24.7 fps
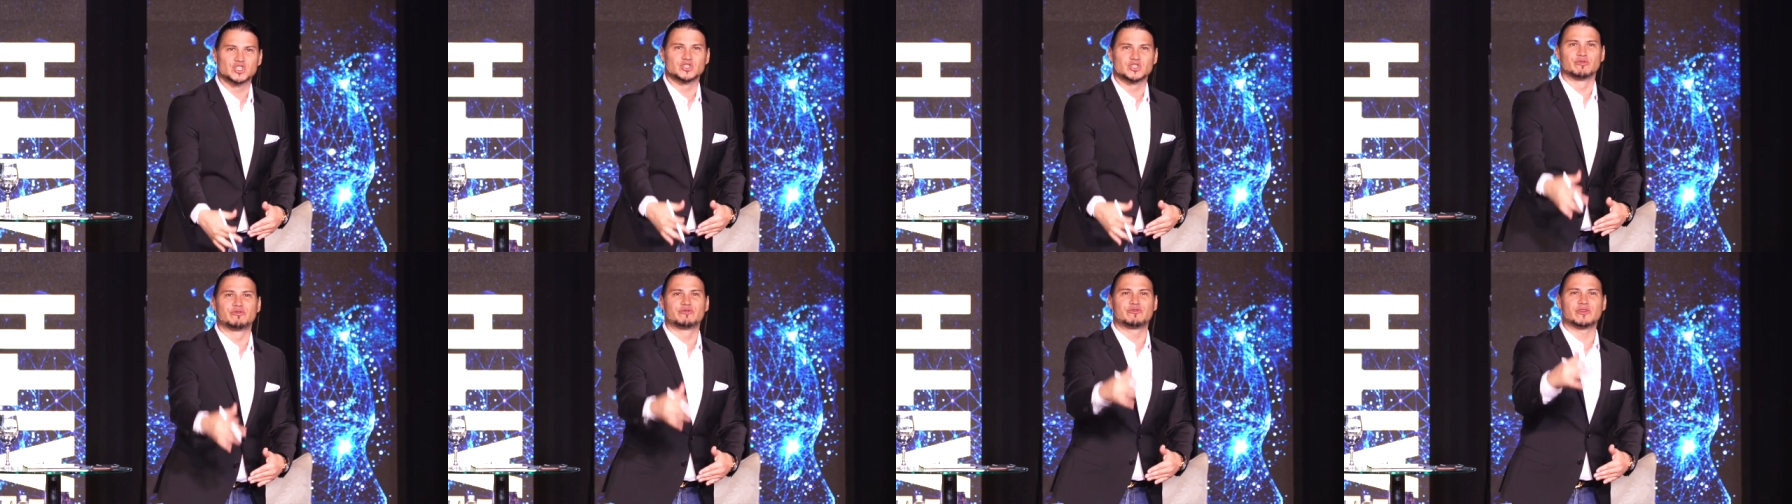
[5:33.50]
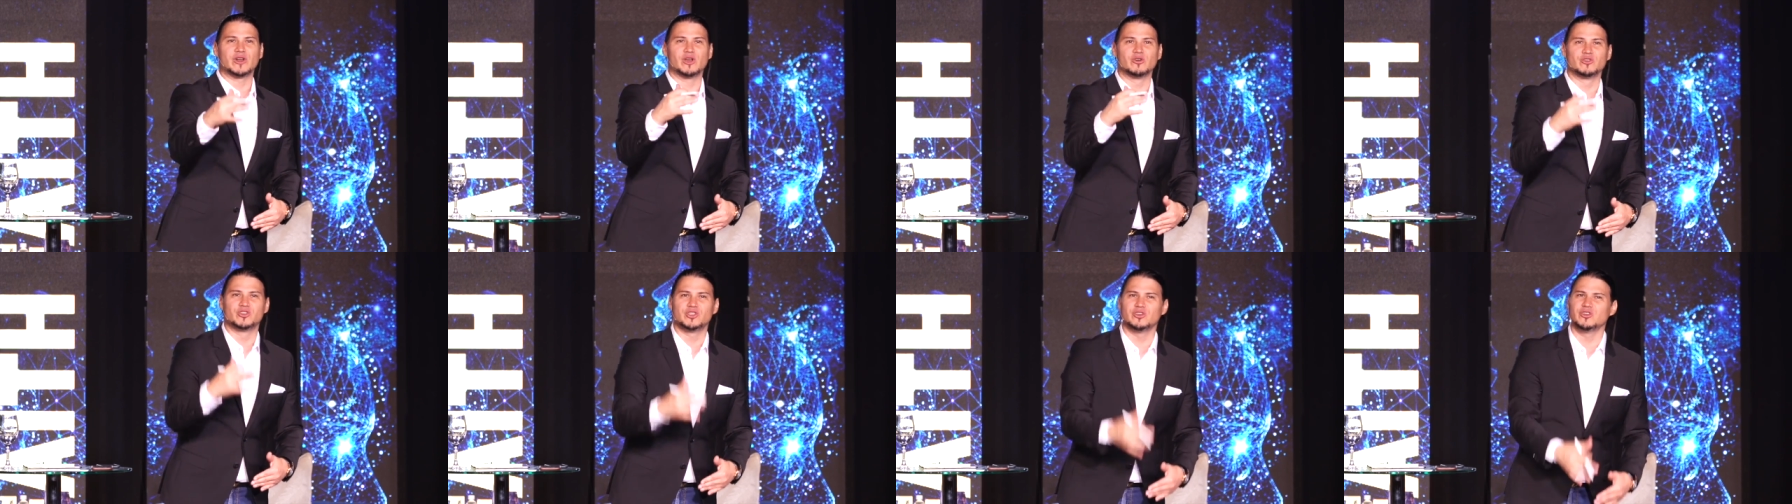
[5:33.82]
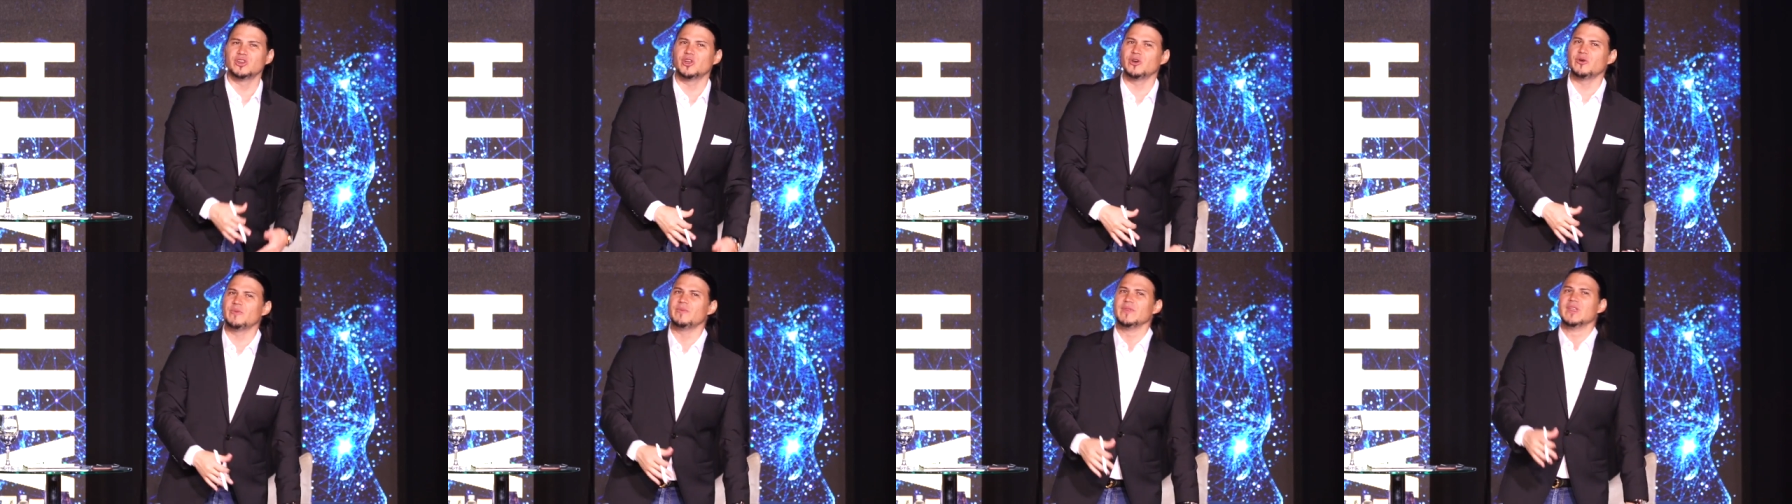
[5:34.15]
to flow, do you
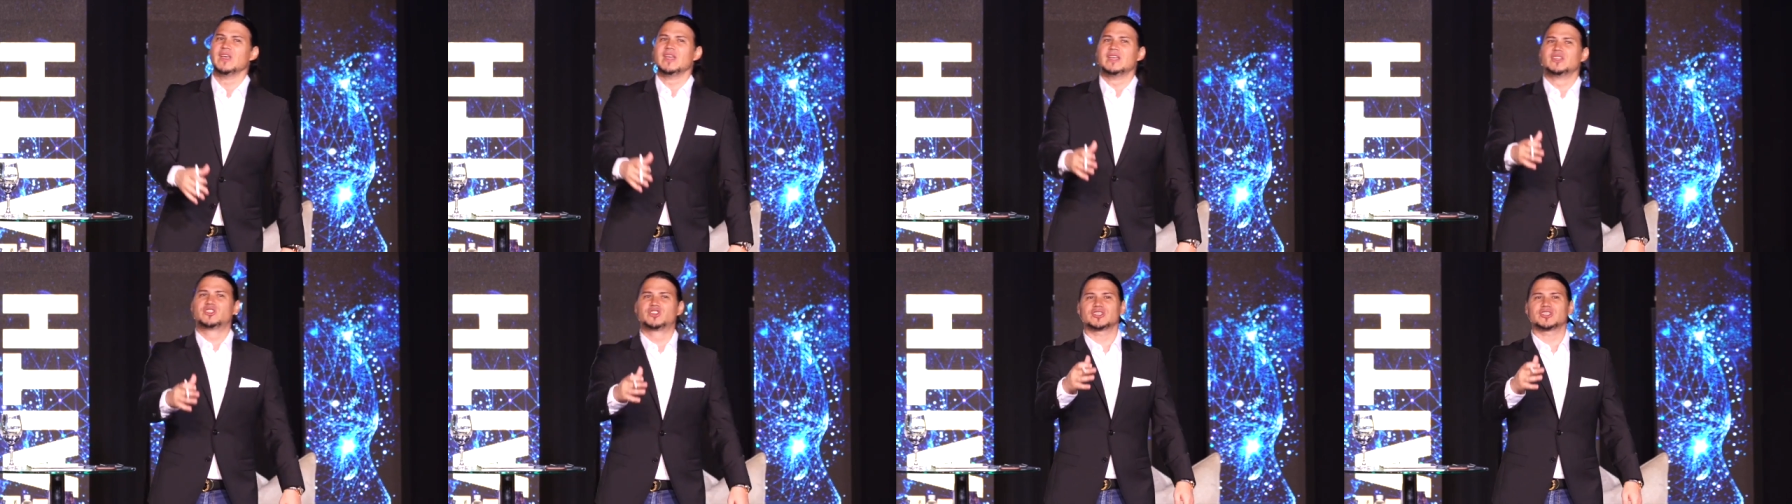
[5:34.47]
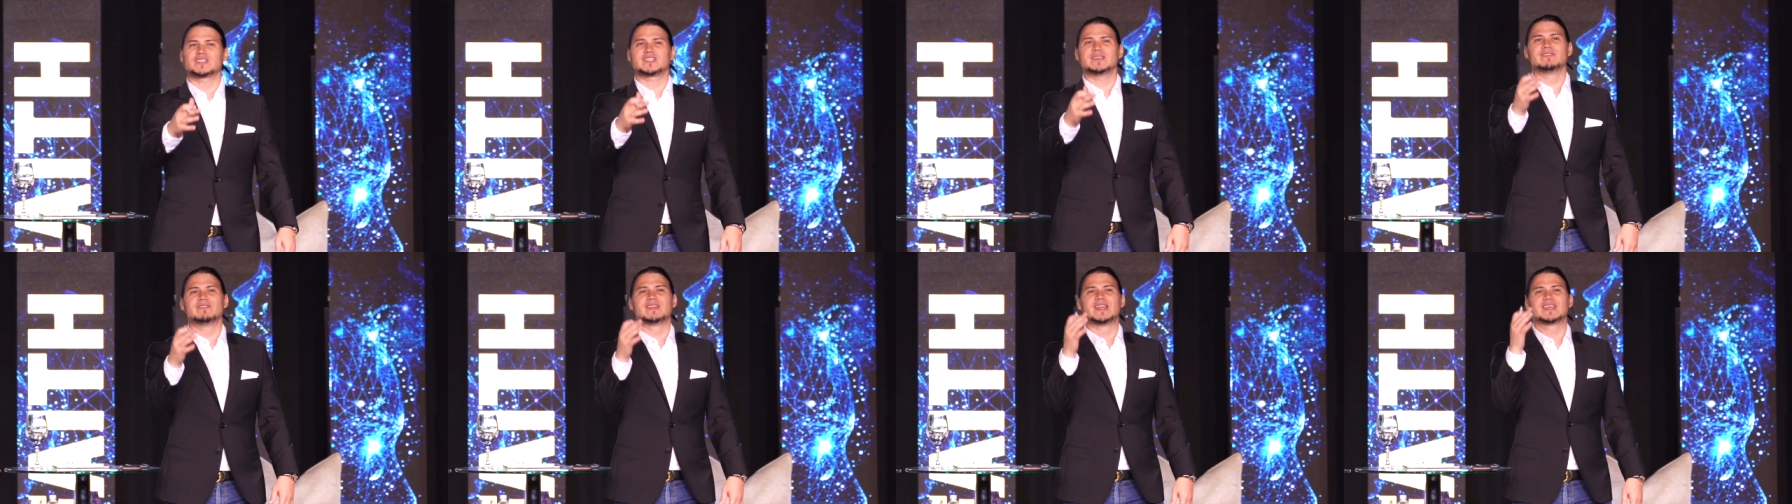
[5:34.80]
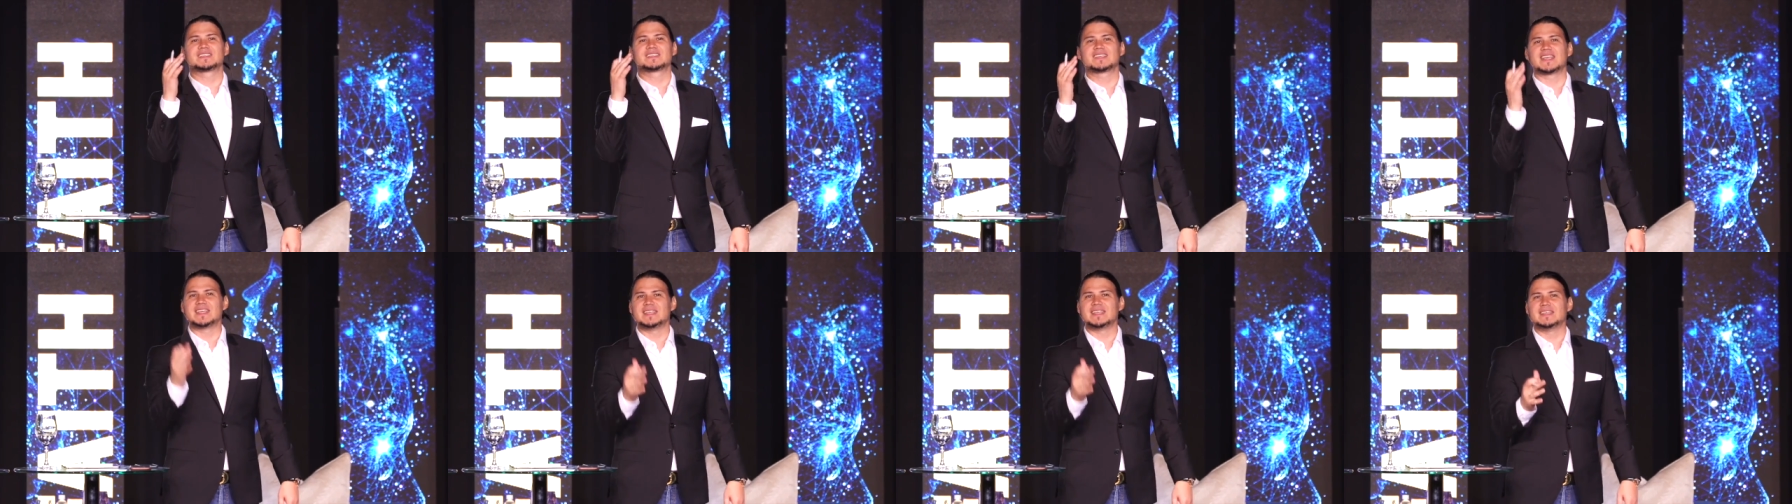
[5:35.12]
know, just even
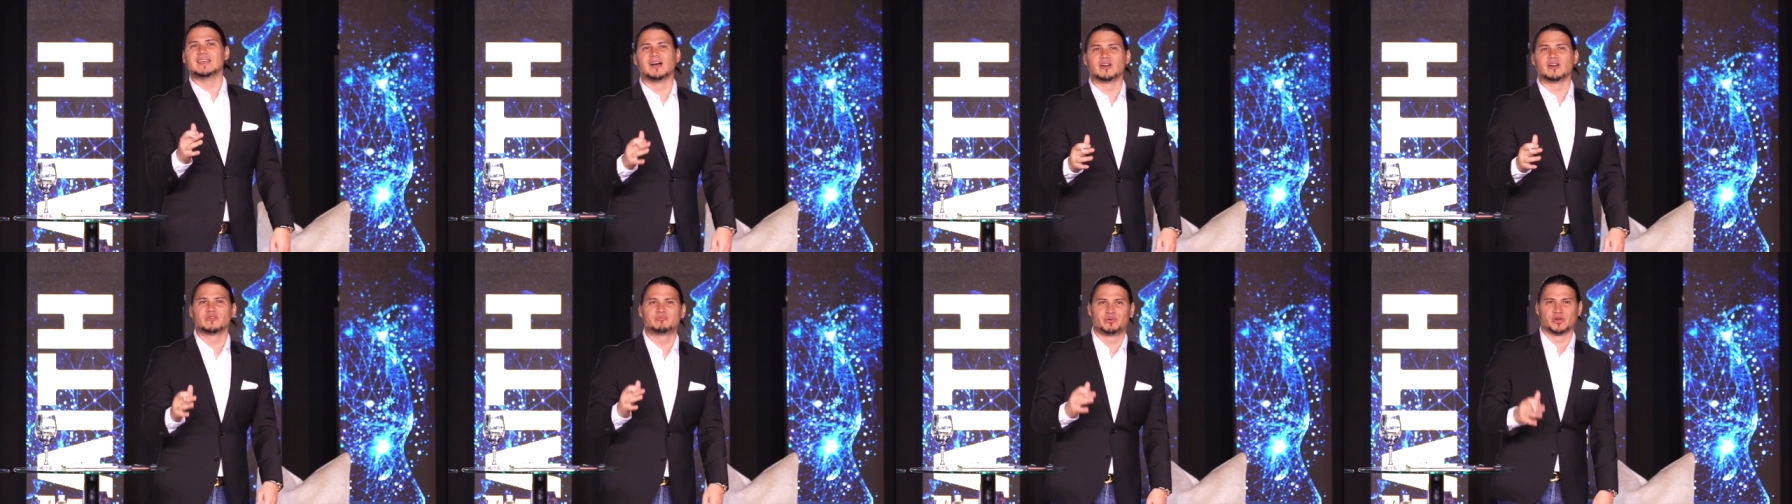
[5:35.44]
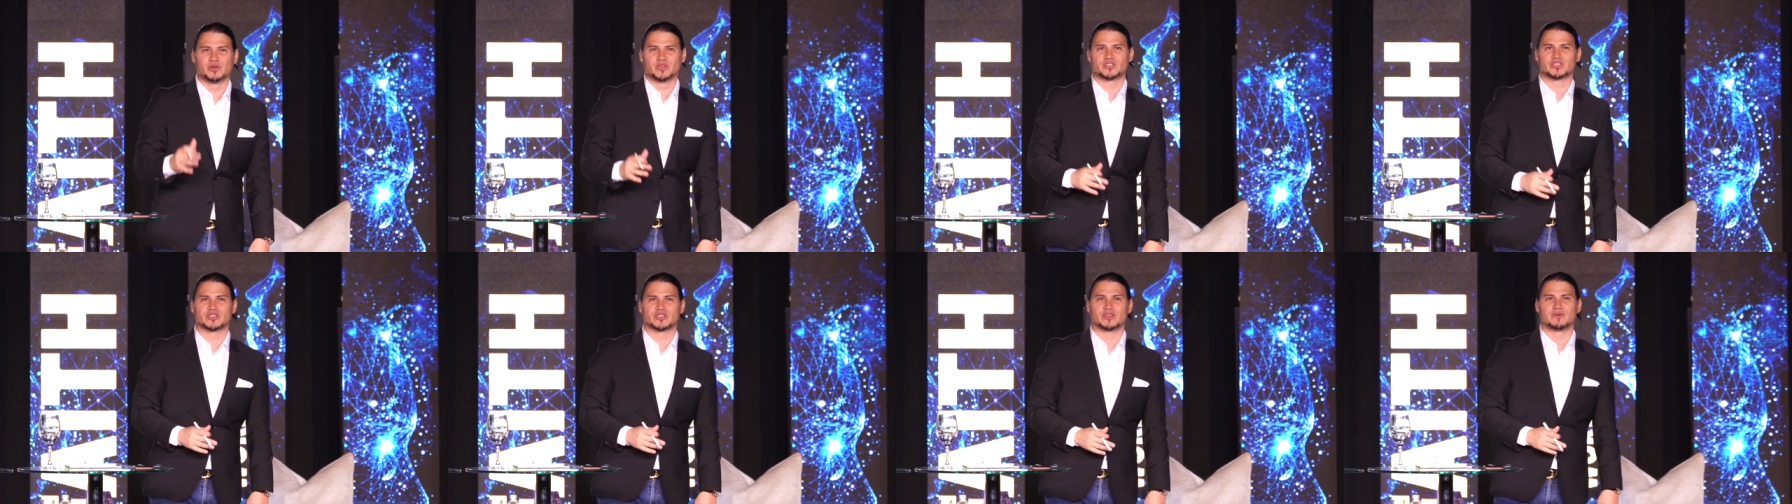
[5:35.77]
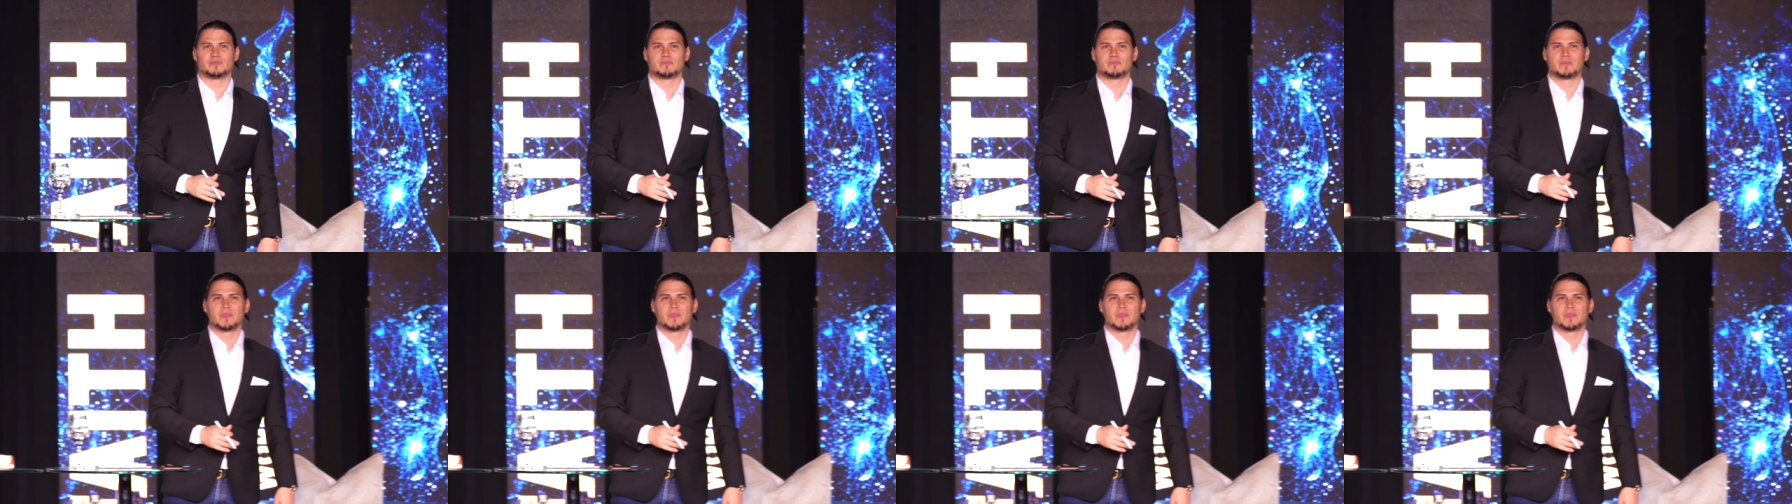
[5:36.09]
as a young person,